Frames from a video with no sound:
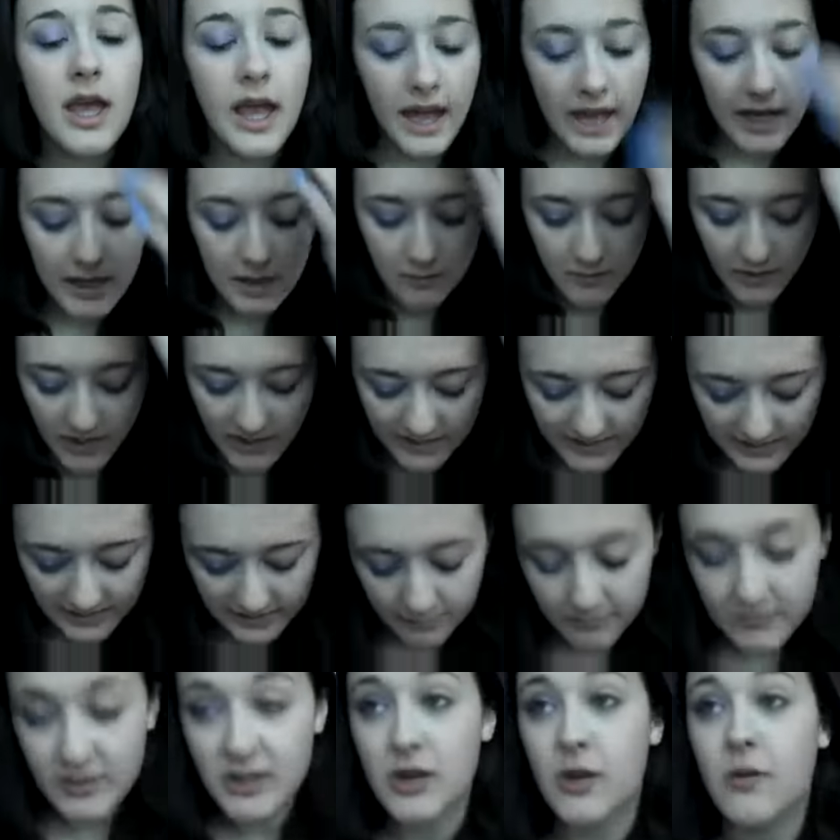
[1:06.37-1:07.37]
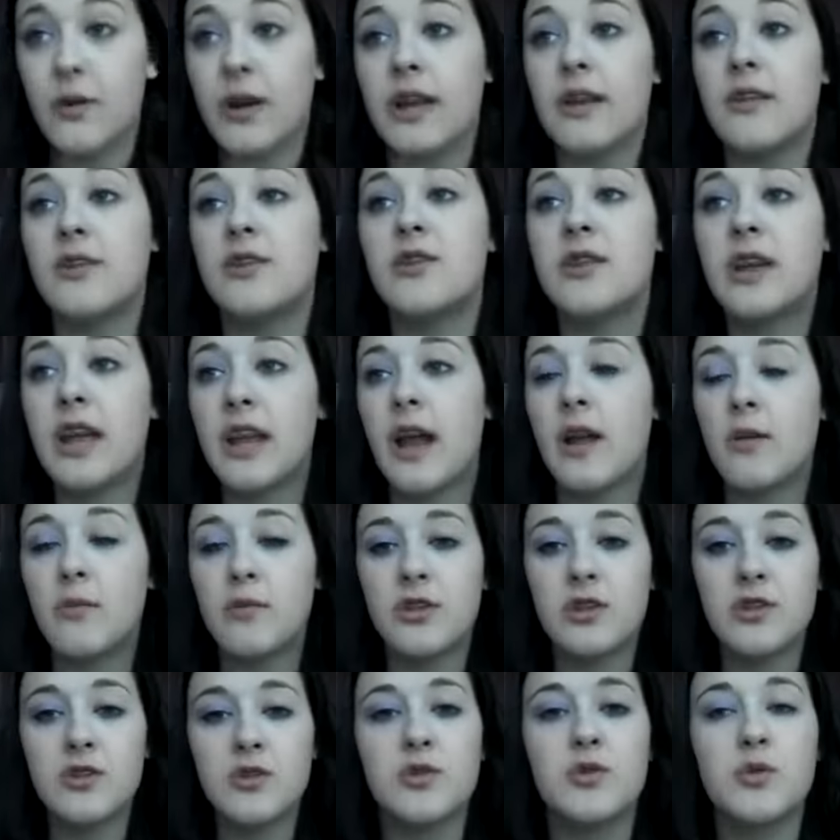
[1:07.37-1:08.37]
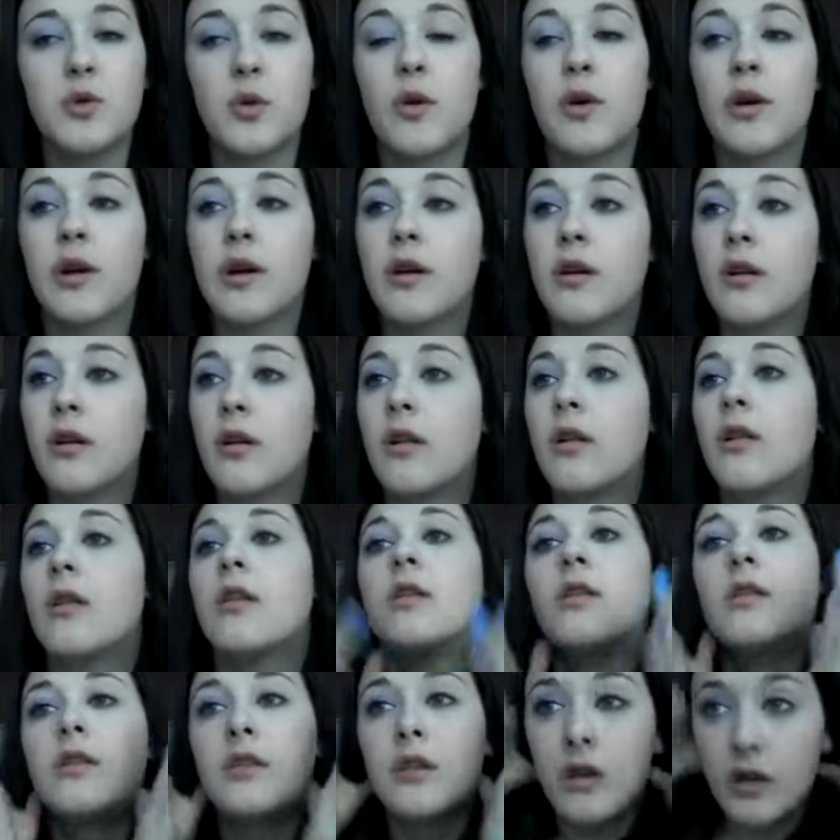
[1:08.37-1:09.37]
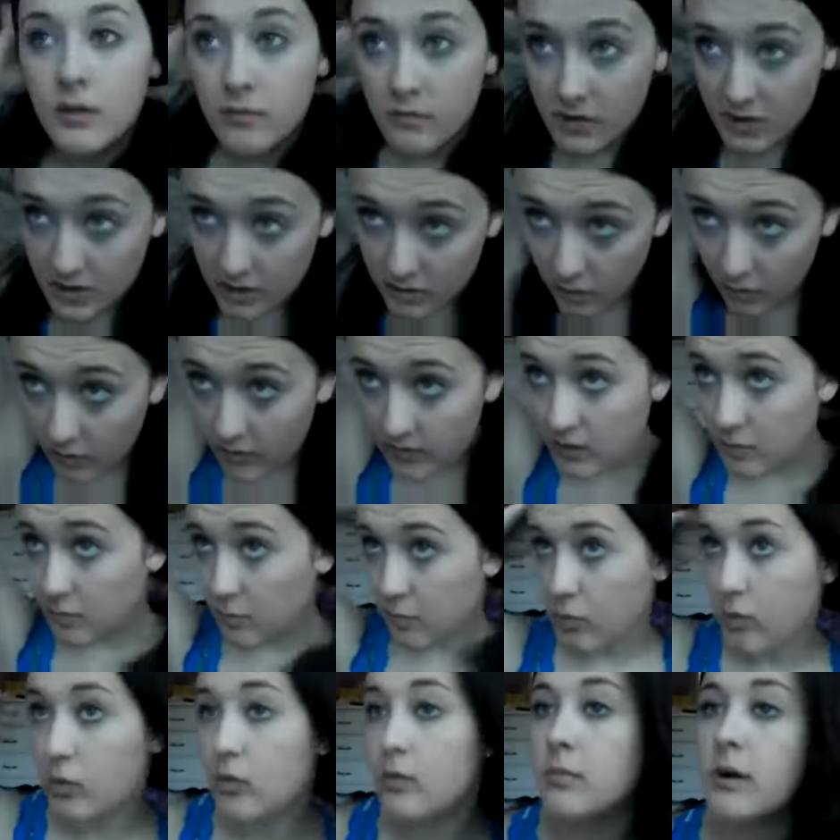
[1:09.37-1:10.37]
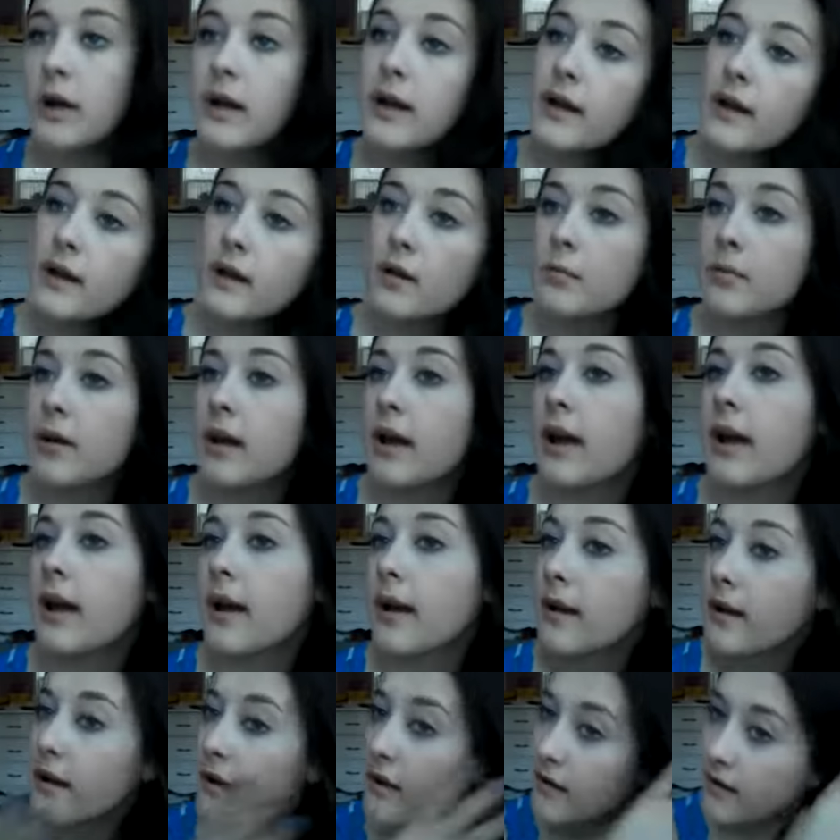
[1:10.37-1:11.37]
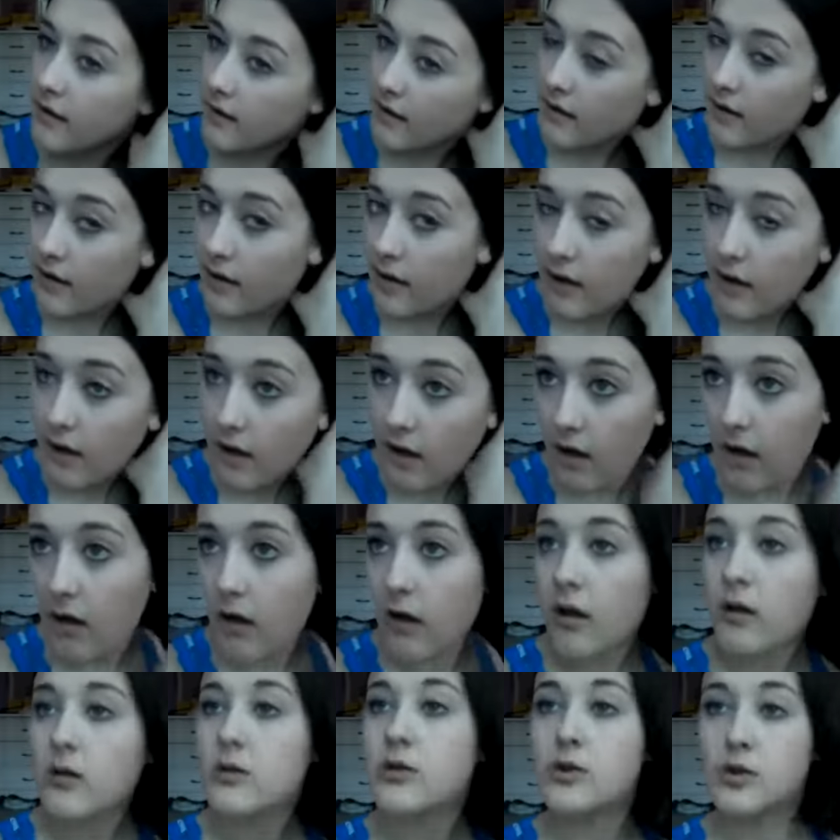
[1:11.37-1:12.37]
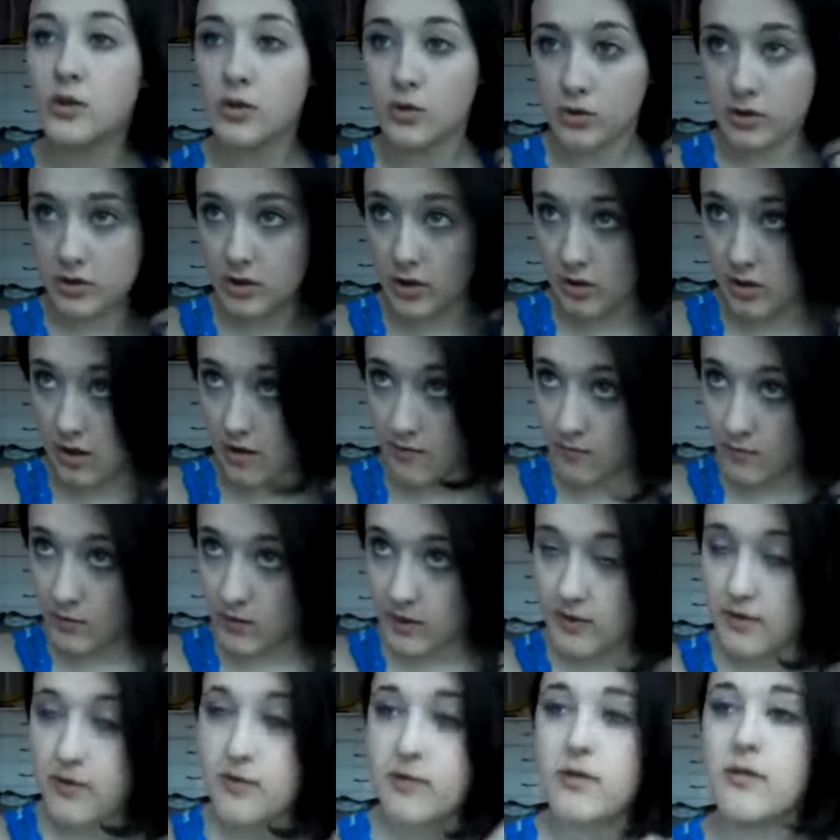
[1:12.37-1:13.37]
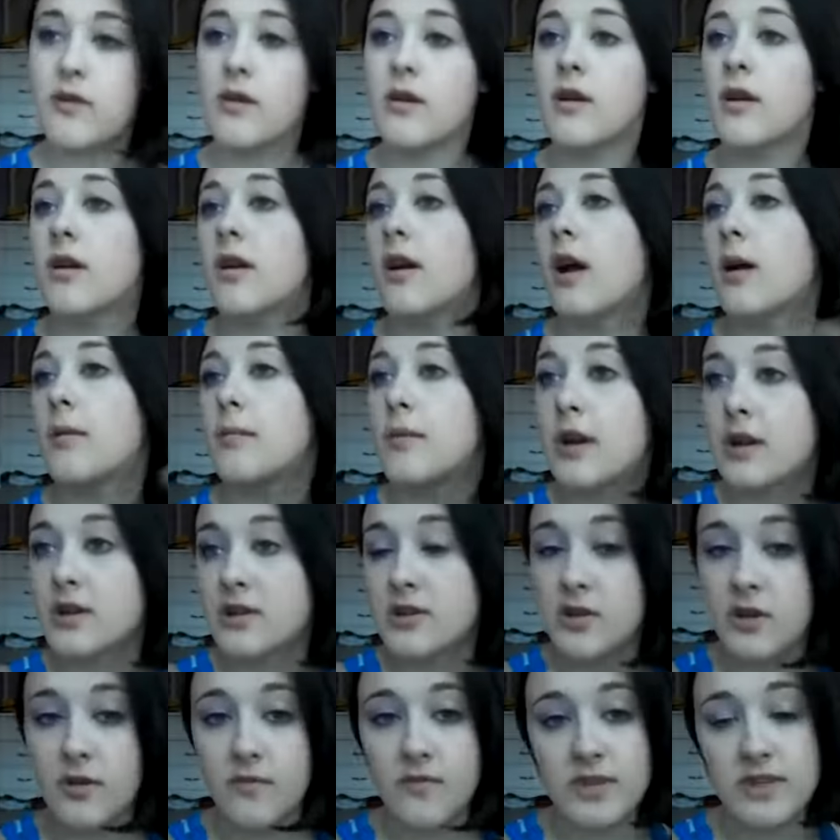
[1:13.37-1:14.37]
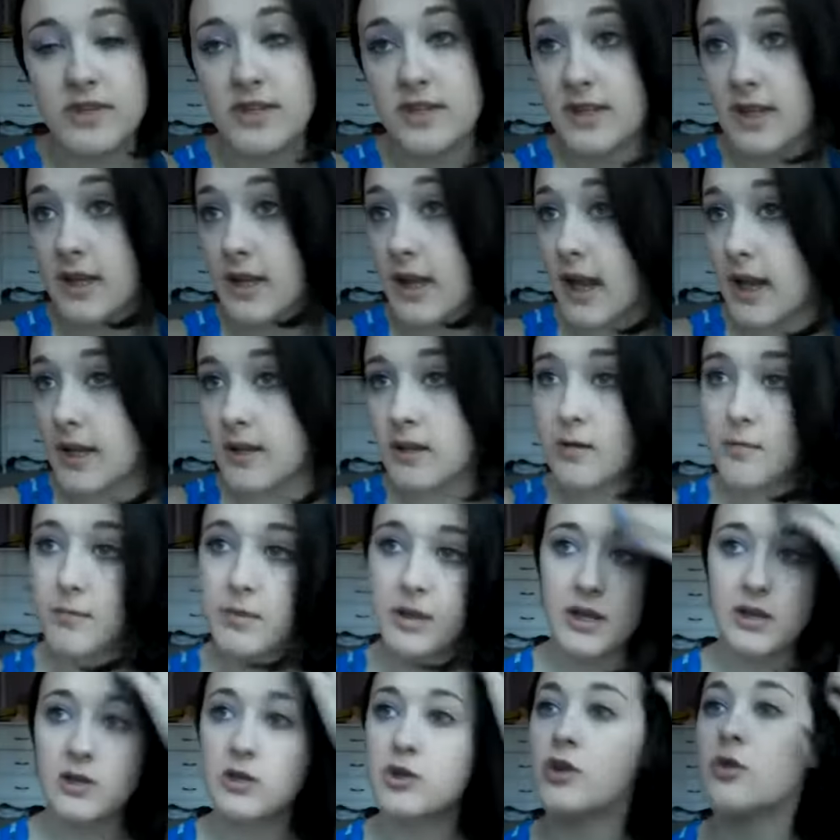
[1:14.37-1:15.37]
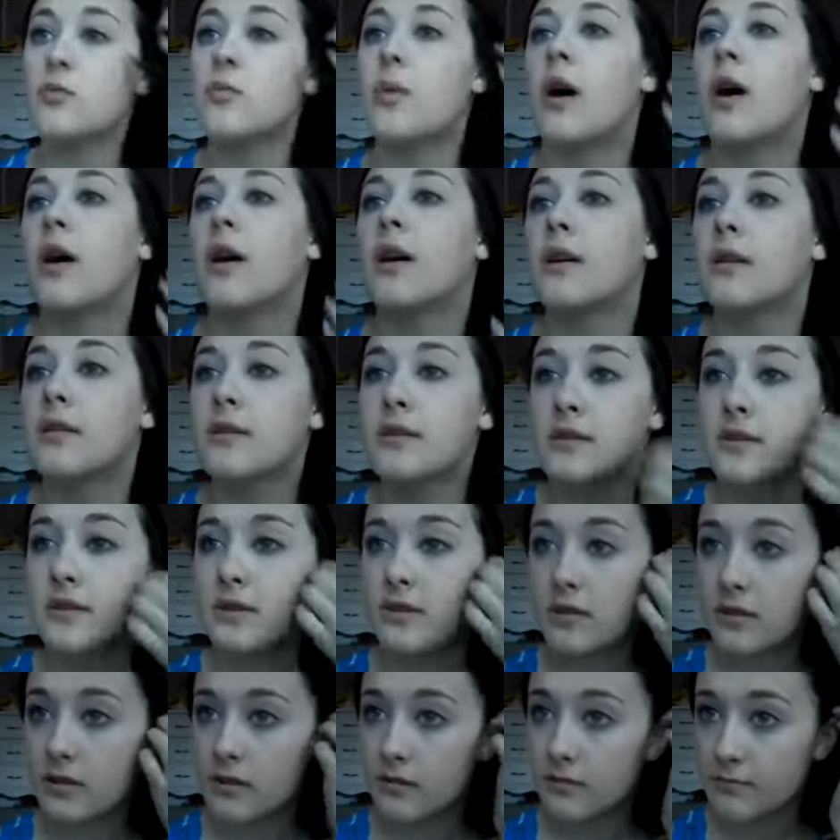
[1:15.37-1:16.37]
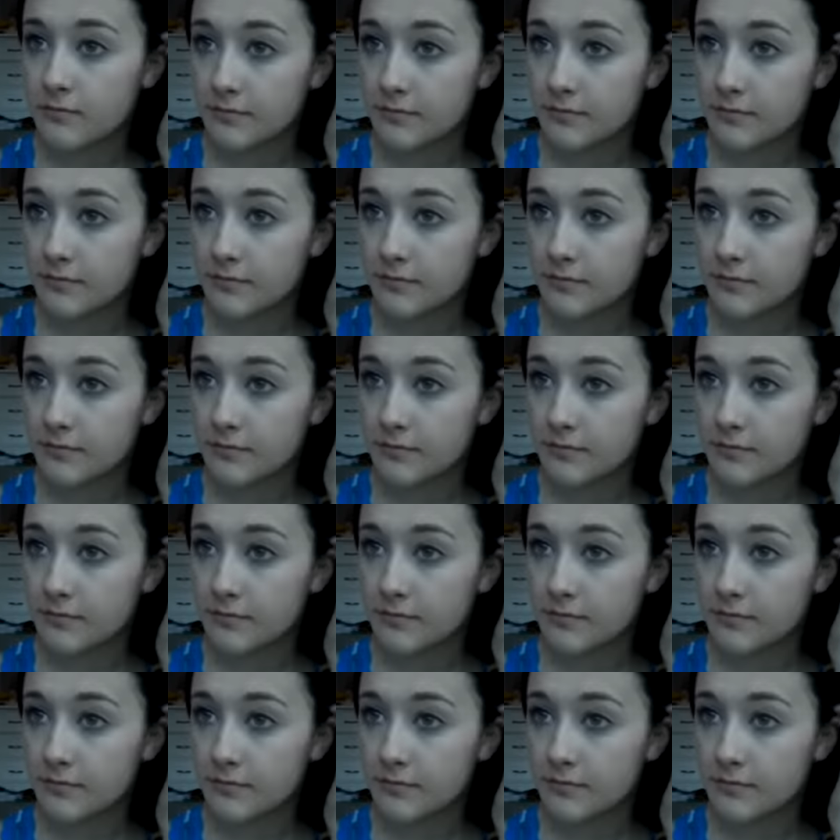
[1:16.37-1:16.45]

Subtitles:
Anyways, so to get on with the tutorial, I'm just going to pull my hair back to start off with. I'm not sure if this is going to end up being two parts.